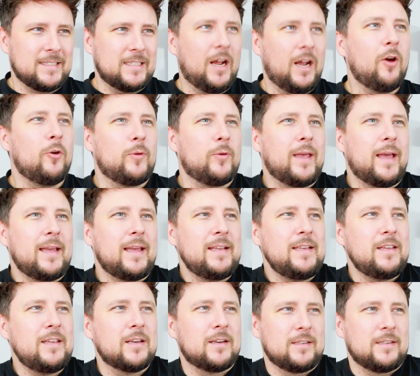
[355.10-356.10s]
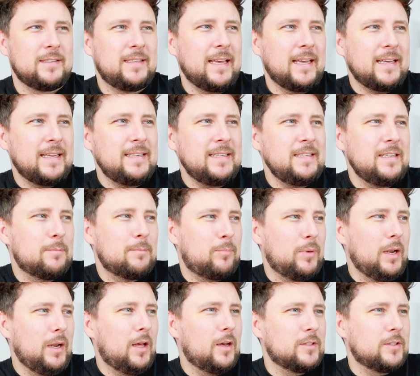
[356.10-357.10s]
don't know, get in your
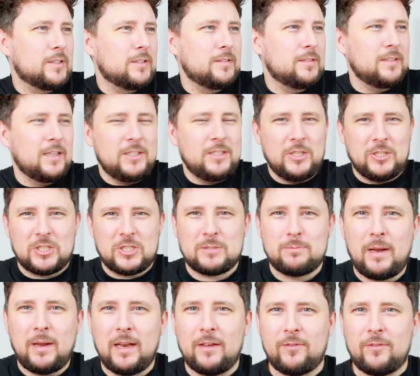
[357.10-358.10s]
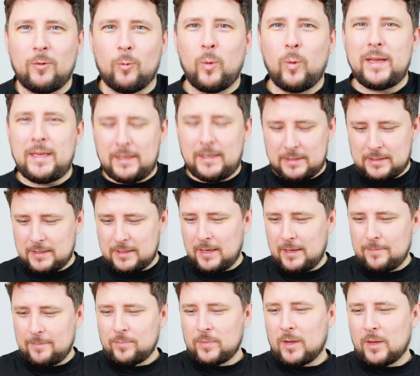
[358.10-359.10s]
blood and you'd smell it for
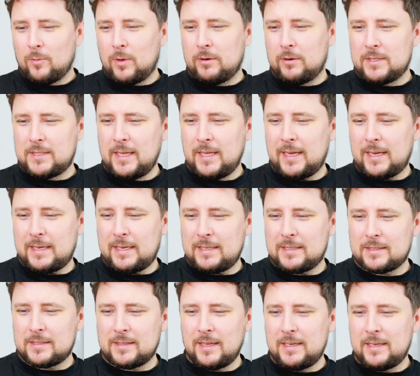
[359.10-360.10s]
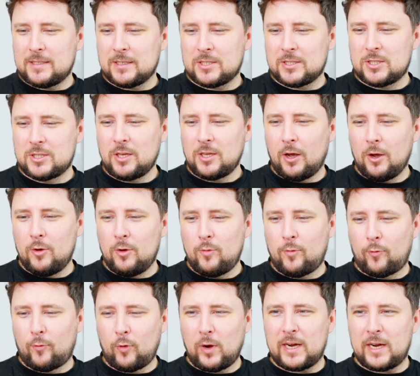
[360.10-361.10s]
weeks. Whereas these are so
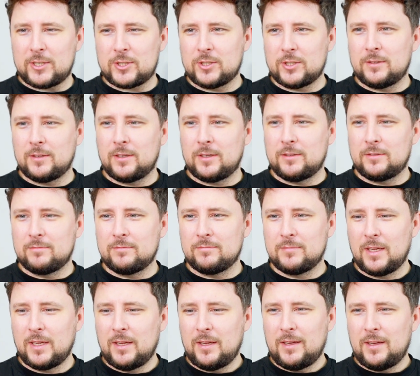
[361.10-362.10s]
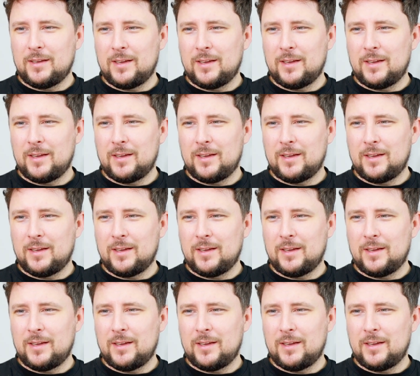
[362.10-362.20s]
fresh and